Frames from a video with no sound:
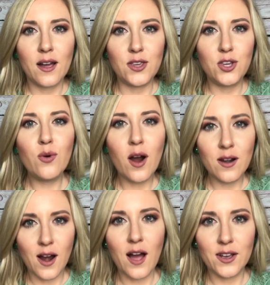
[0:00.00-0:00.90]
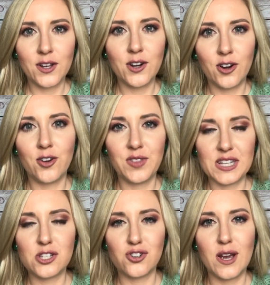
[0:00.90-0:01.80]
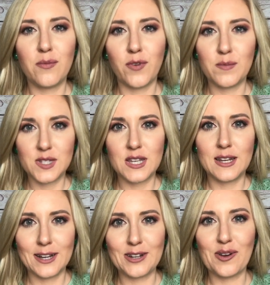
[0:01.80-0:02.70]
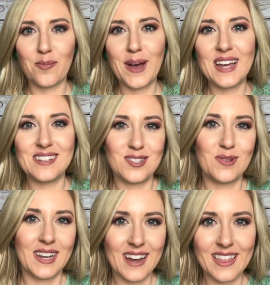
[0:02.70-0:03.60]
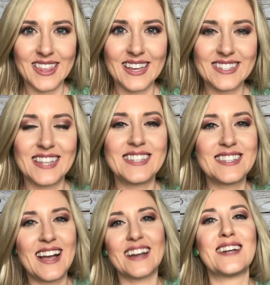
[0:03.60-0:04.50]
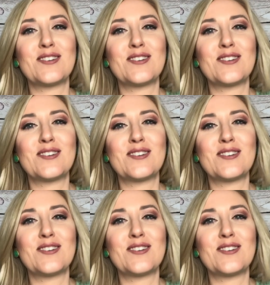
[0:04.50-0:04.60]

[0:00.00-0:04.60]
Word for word: you are not going to earn this trip from sitting on your butt and doing nothing Scentsy's not going